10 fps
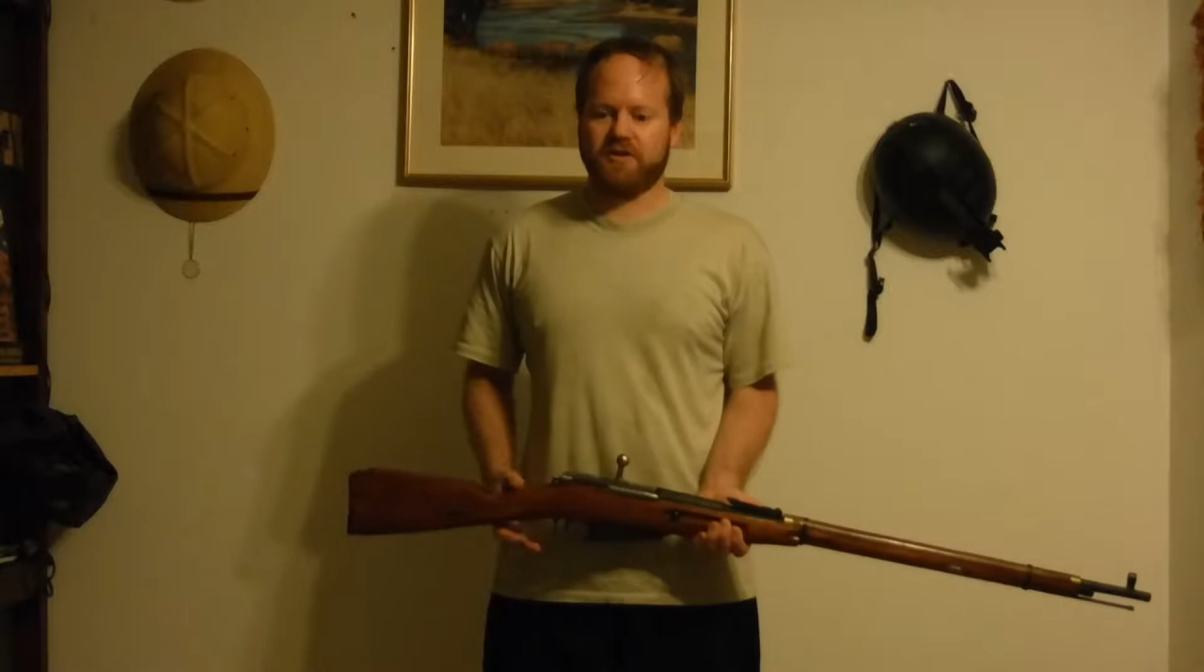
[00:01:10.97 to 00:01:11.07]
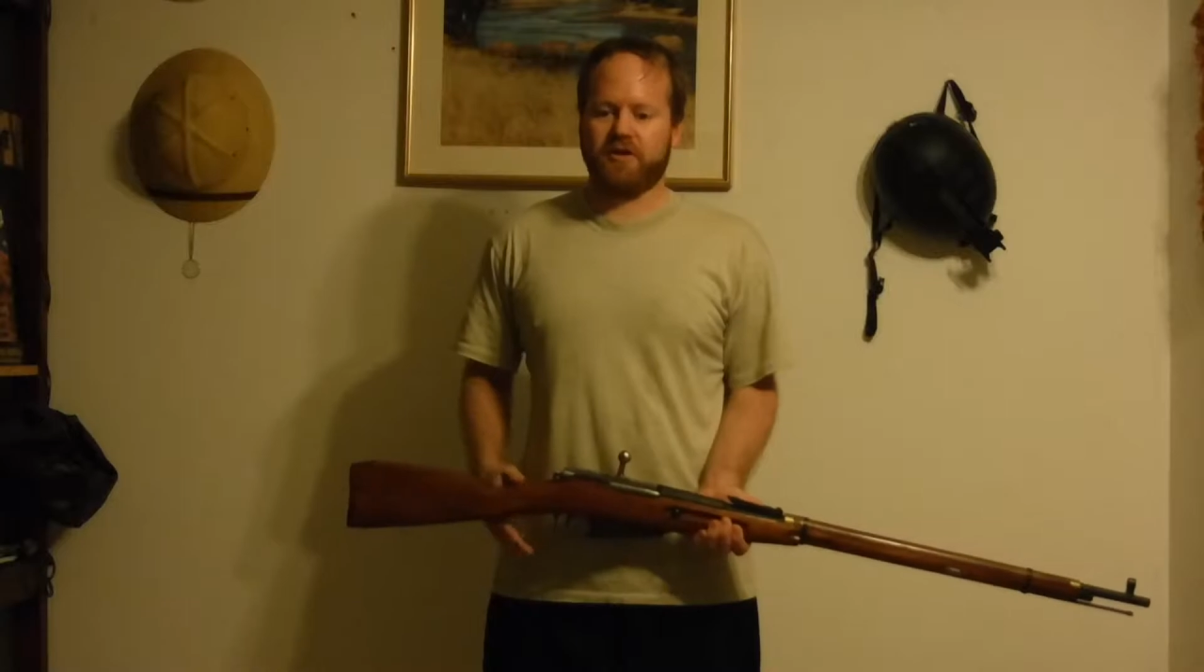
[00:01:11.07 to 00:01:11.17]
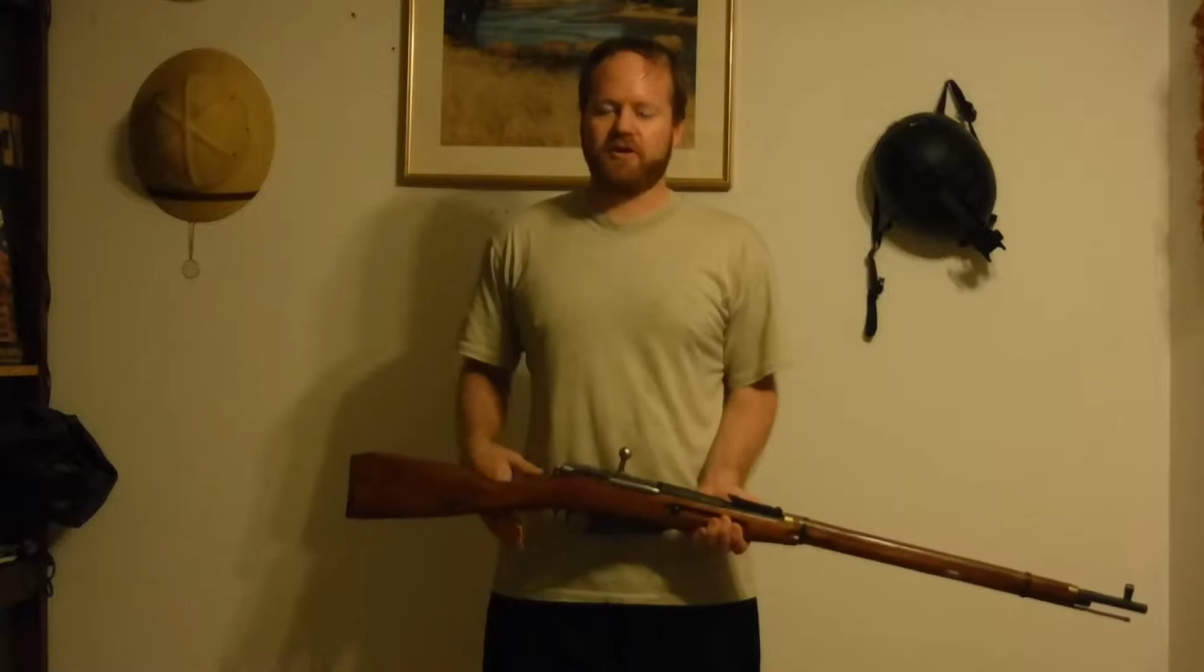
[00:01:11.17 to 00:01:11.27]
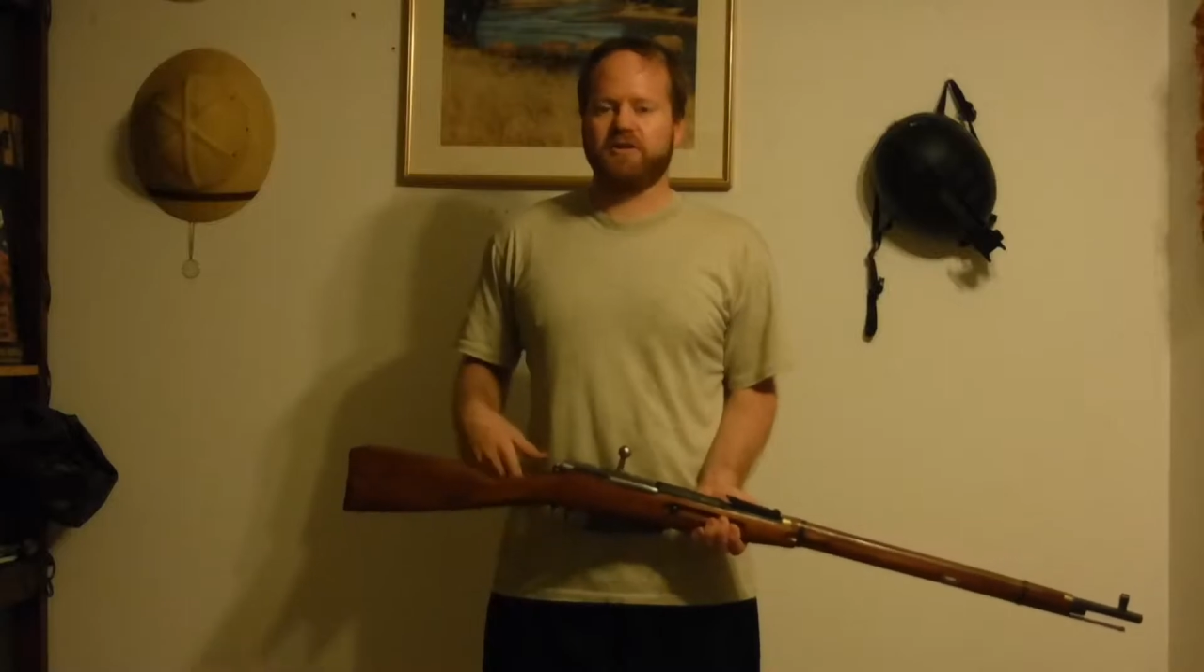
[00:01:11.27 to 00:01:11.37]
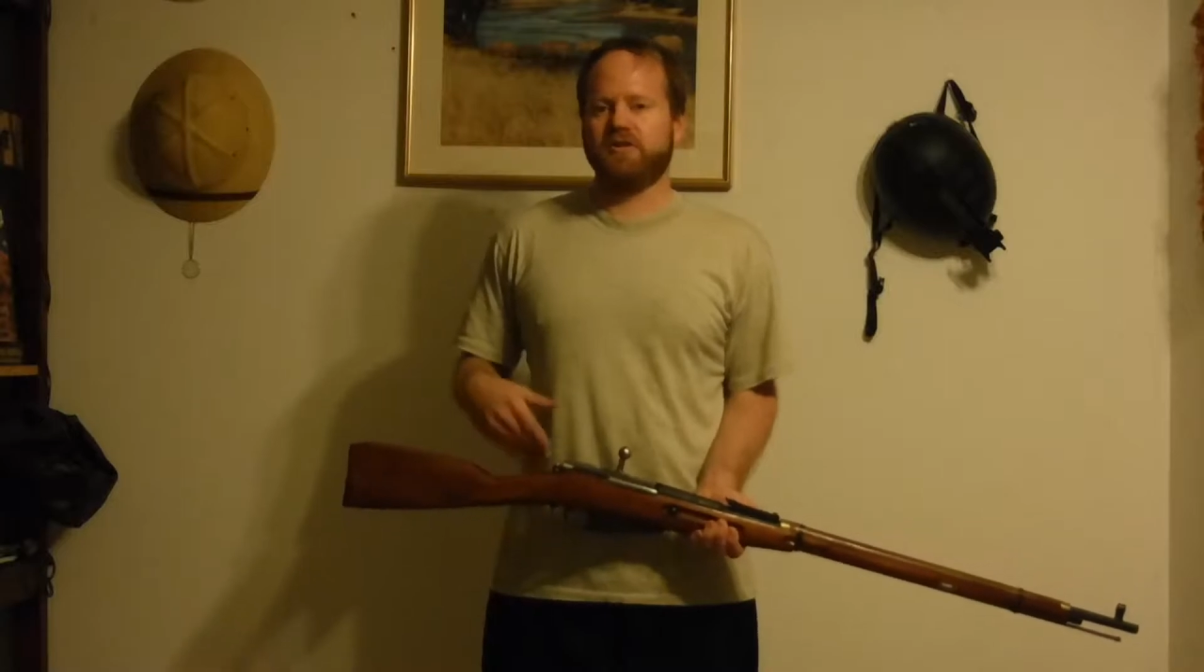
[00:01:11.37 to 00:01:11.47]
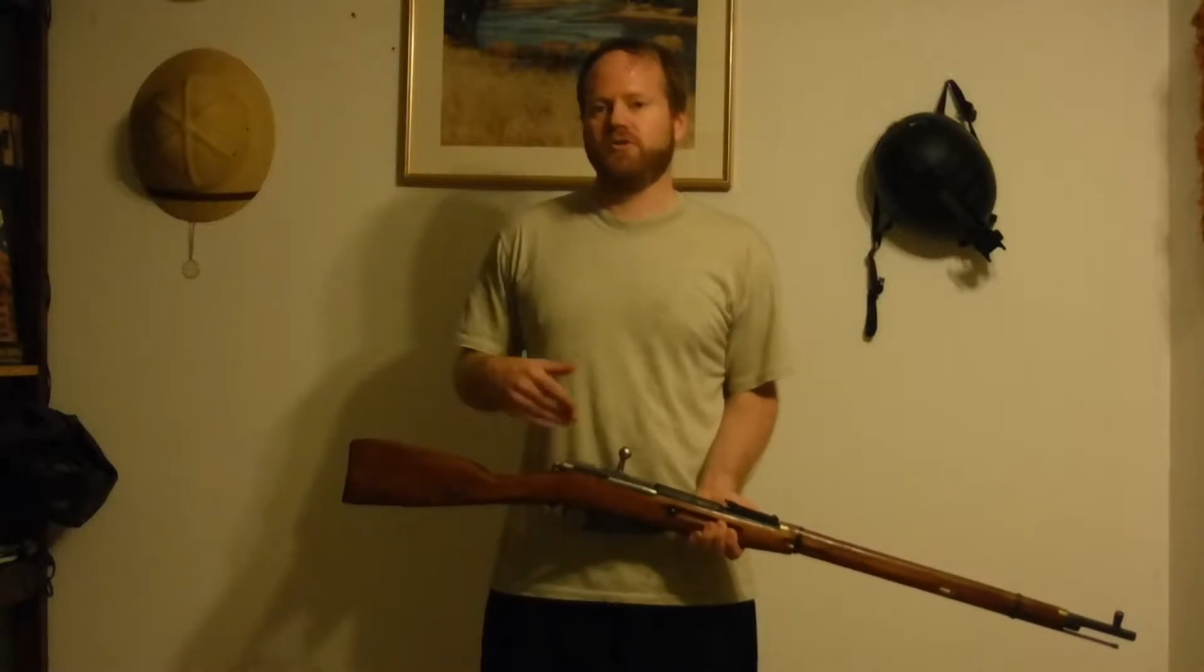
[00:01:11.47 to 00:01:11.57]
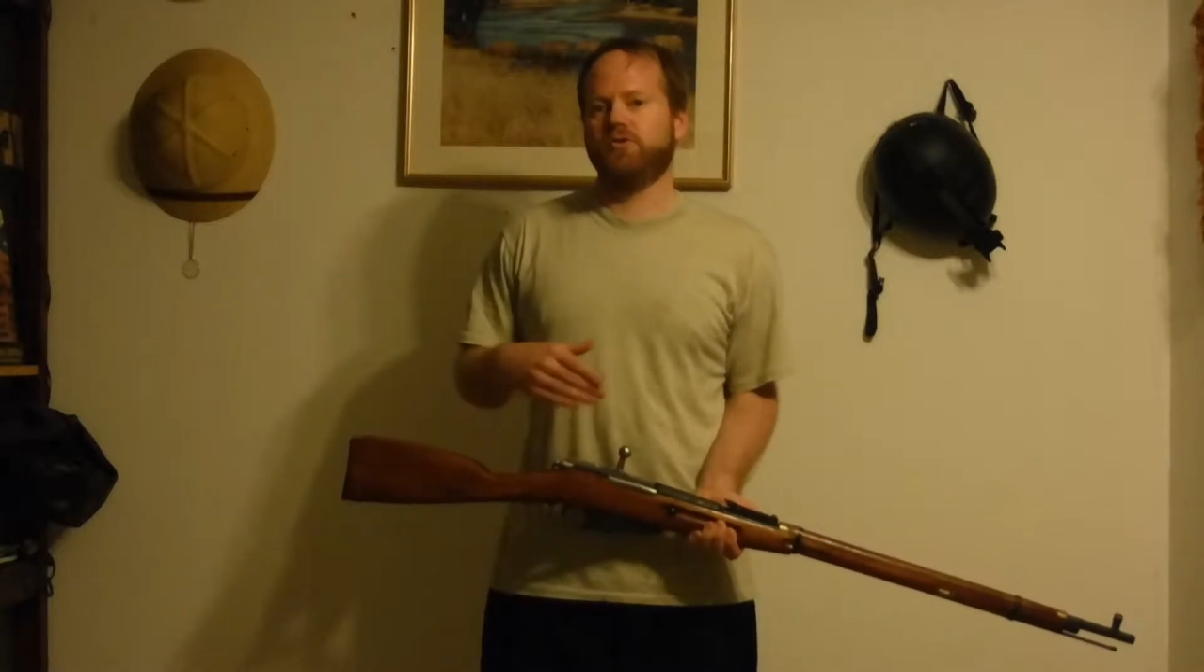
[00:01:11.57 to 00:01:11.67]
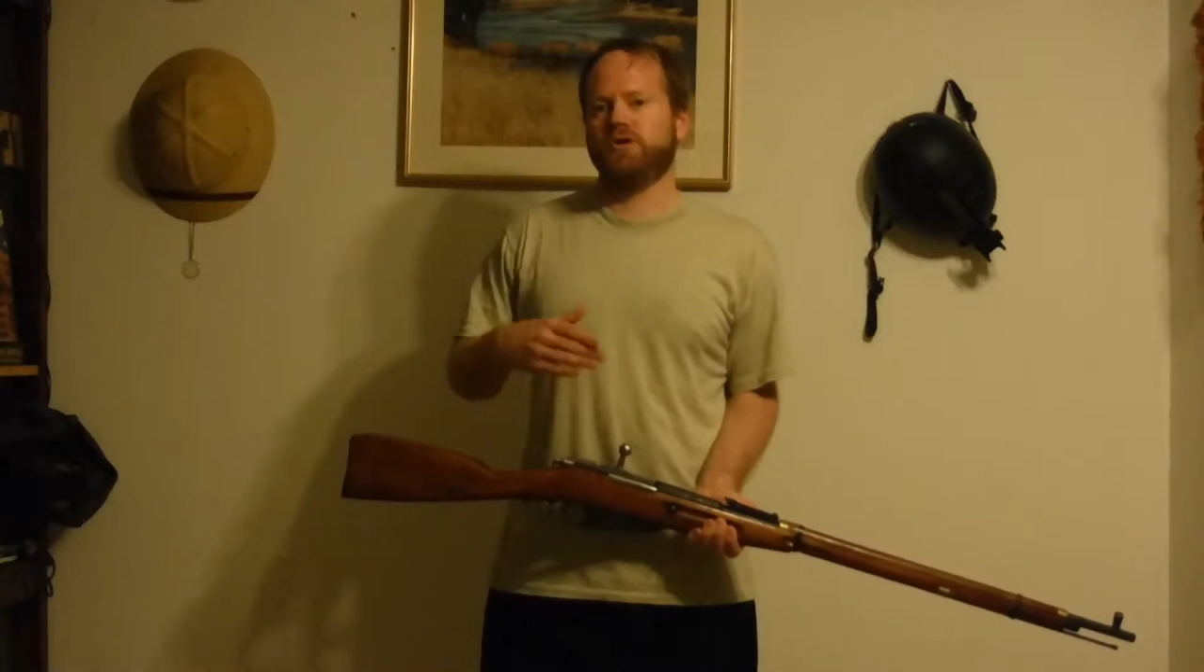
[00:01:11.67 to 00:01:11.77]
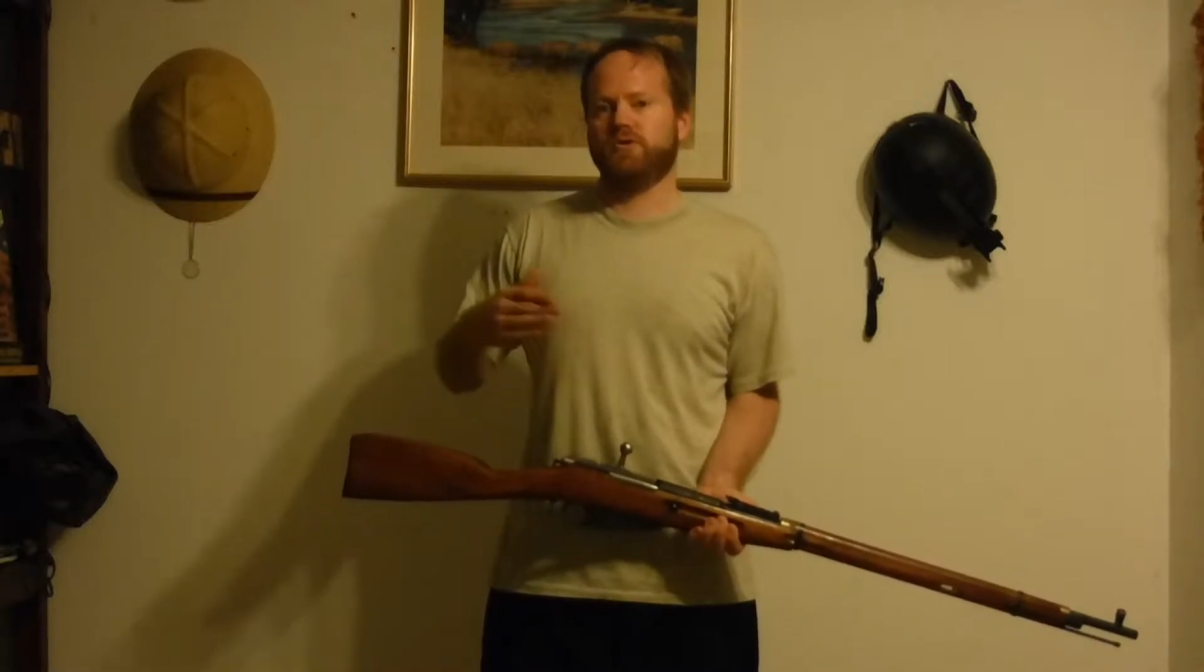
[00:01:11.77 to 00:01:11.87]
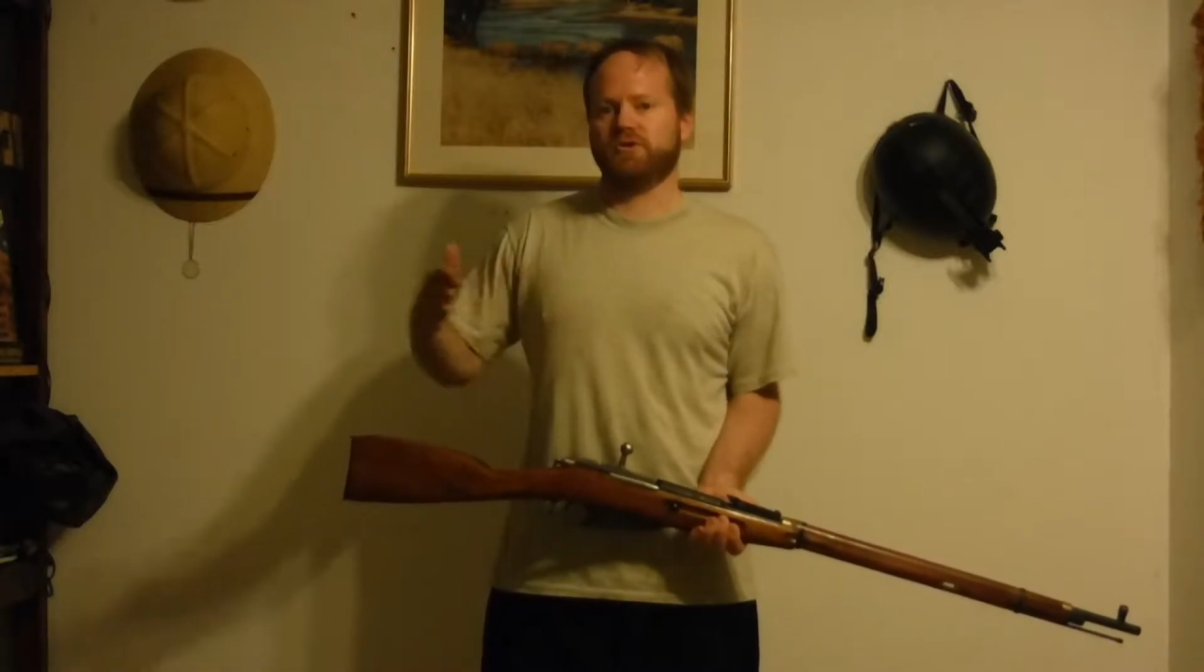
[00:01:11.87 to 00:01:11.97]
You're going to
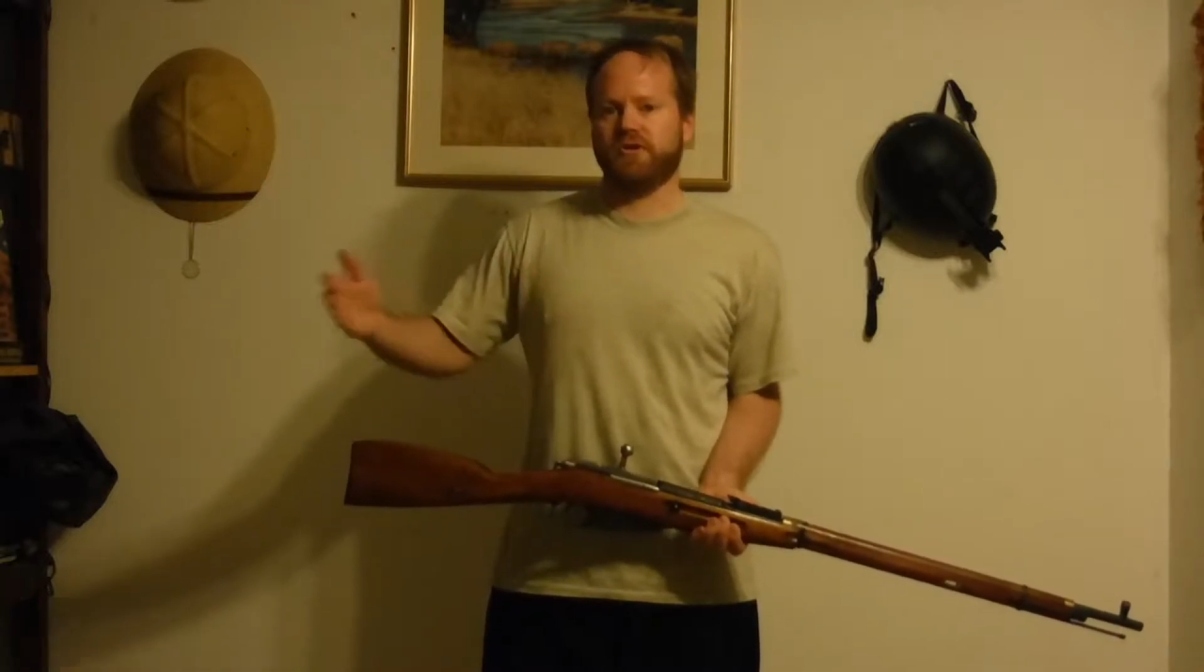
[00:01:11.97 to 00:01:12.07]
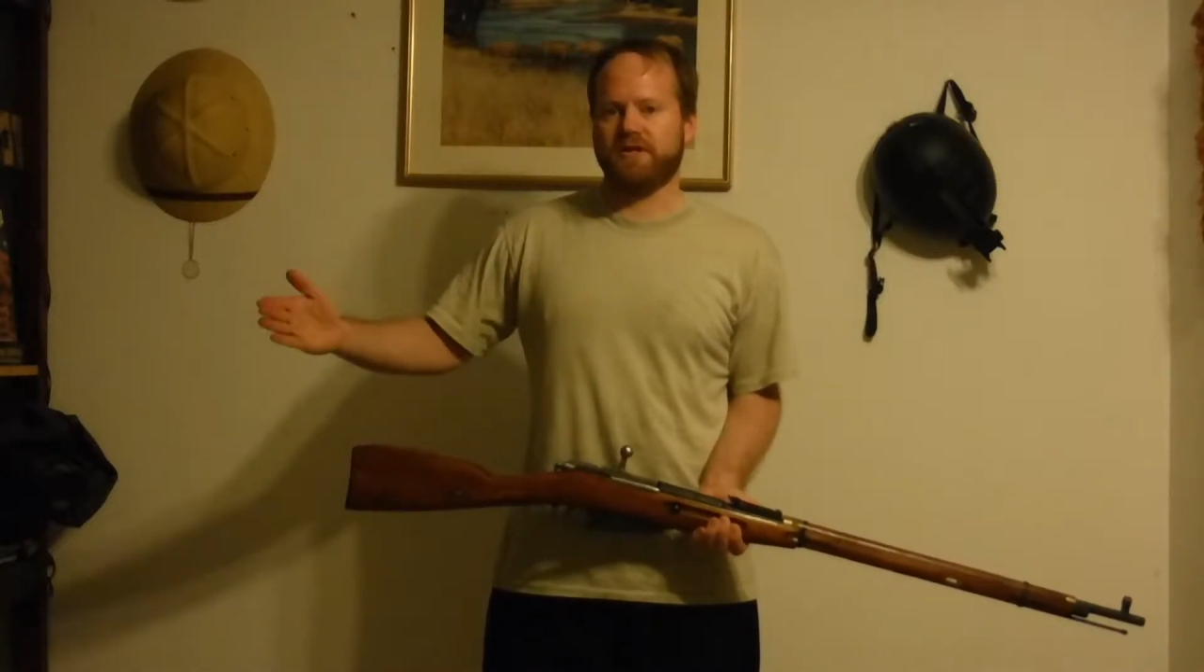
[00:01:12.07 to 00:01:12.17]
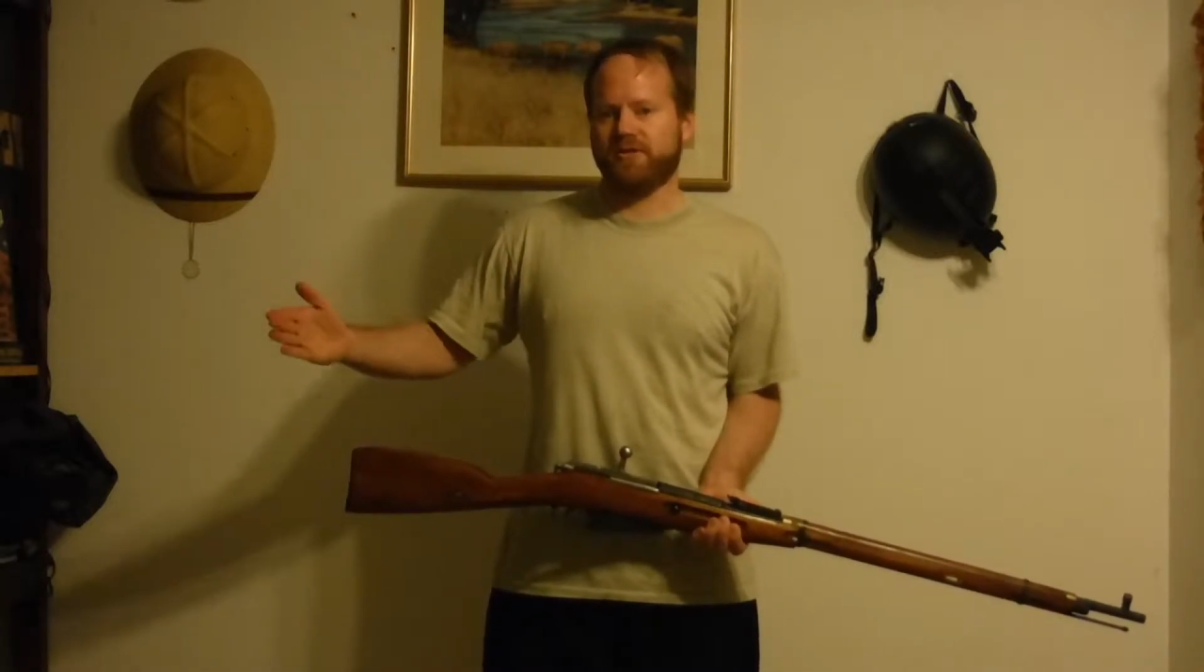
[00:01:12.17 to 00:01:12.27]
do usually